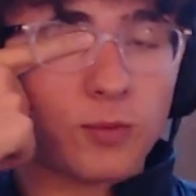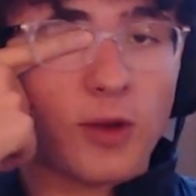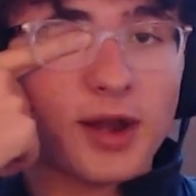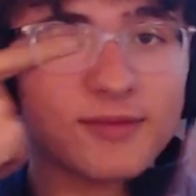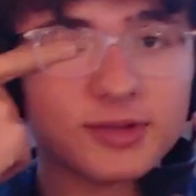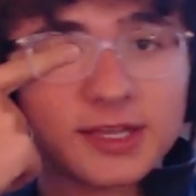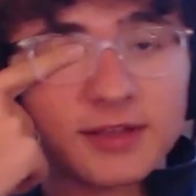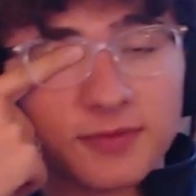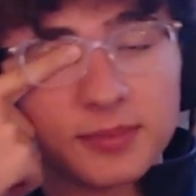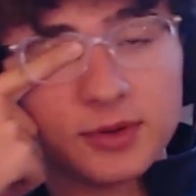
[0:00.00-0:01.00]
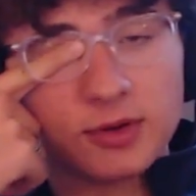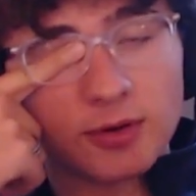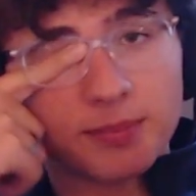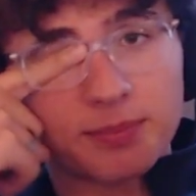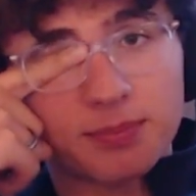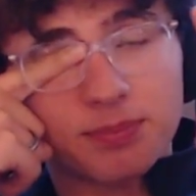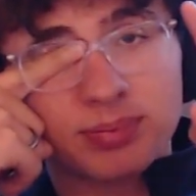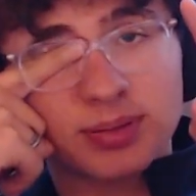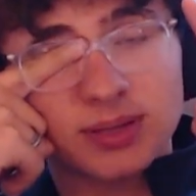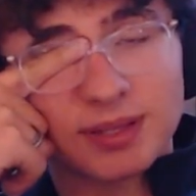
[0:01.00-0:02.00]
run everything from your.
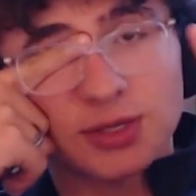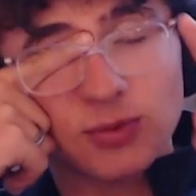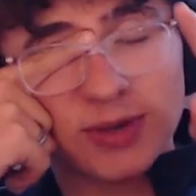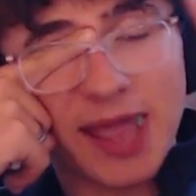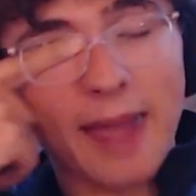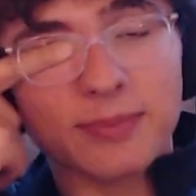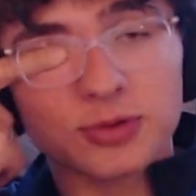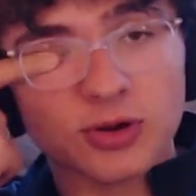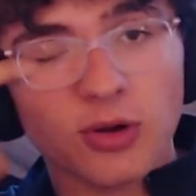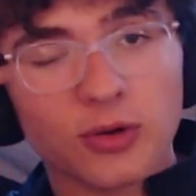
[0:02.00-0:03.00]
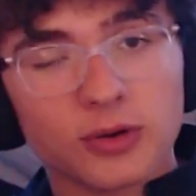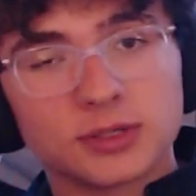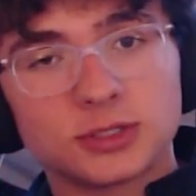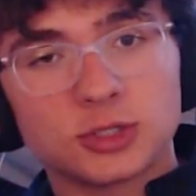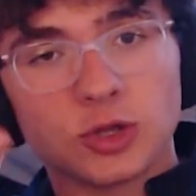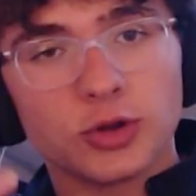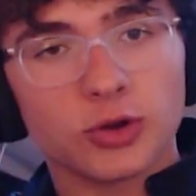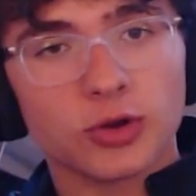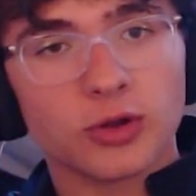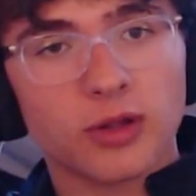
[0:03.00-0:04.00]
Do a capture card to
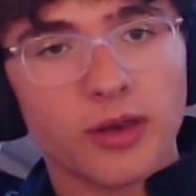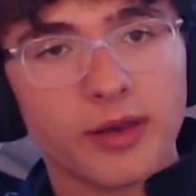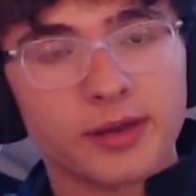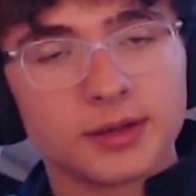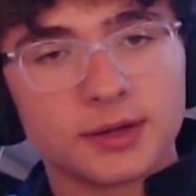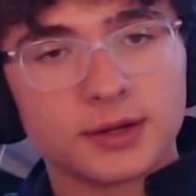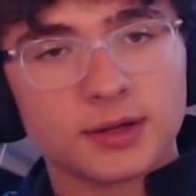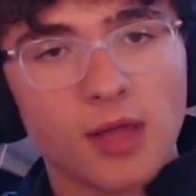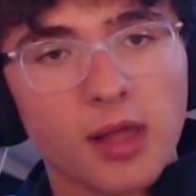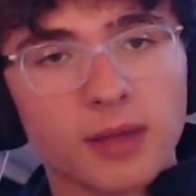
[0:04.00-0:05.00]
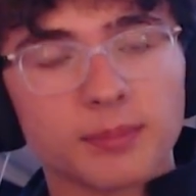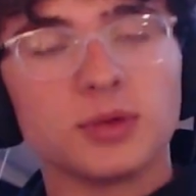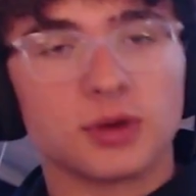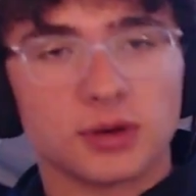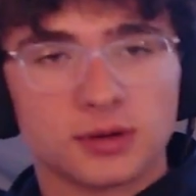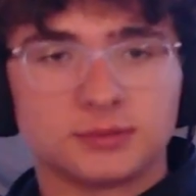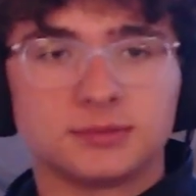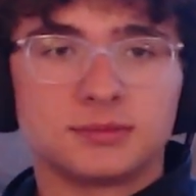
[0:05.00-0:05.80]
your computer.